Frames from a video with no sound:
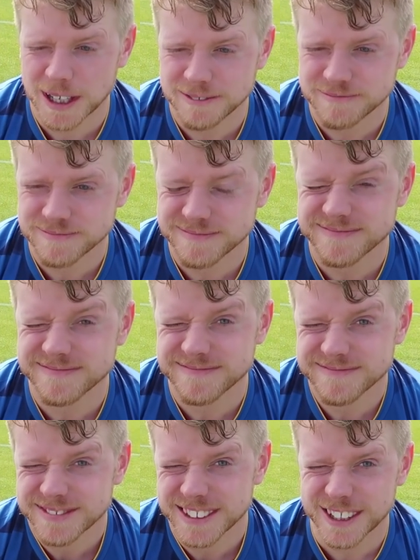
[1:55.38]
but
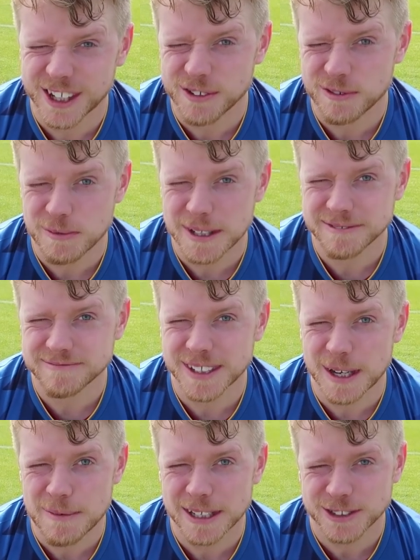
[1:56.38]
I learned from it,
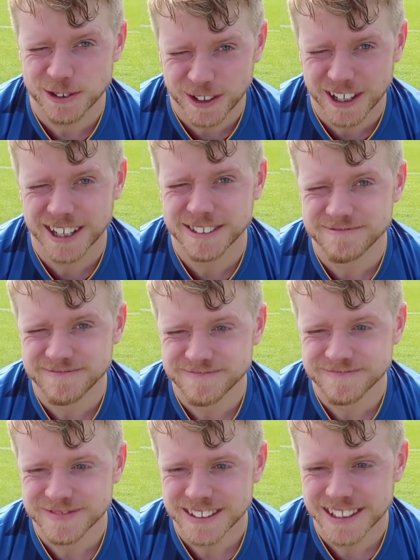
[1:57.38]
come back stronger,
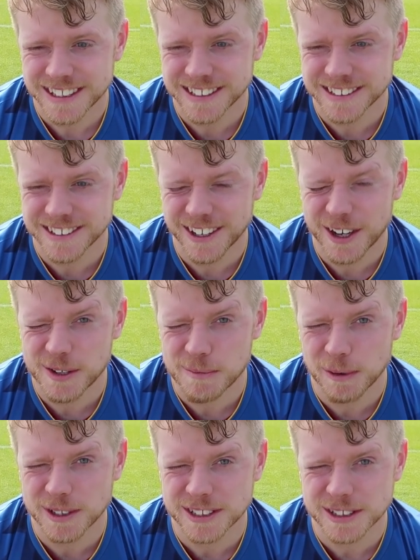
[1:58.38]
and hope the
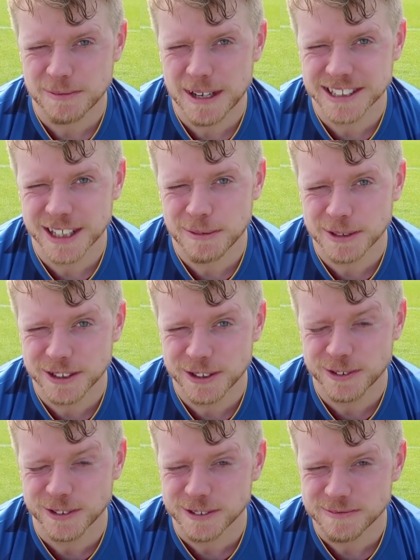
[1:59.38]
boys can smash it up in New
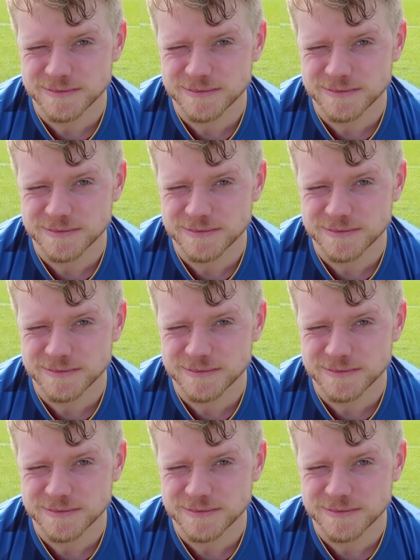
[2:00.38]
York.